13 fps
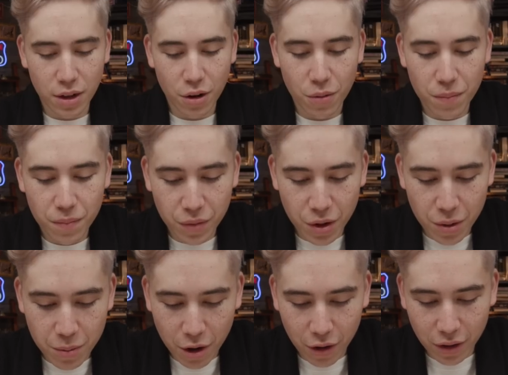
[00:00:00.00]
no.
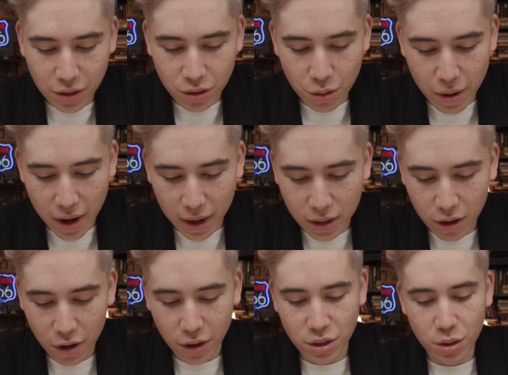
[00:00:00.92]
All right, let's go back.
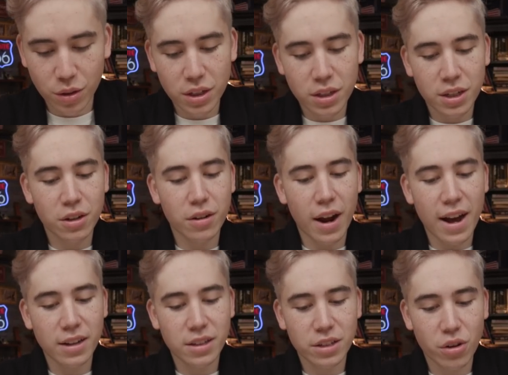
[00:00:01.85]
All right, so this here
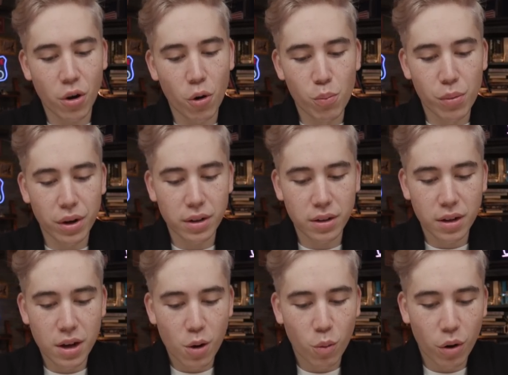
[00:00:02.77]
acts as a home button.
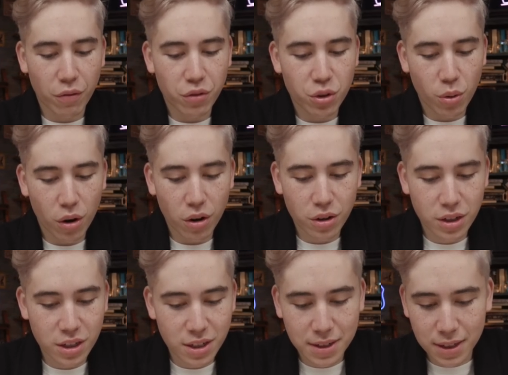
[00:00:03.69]
Wherever you are, you
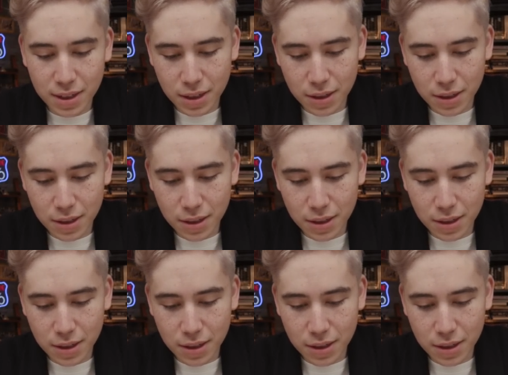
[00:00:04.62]
can just click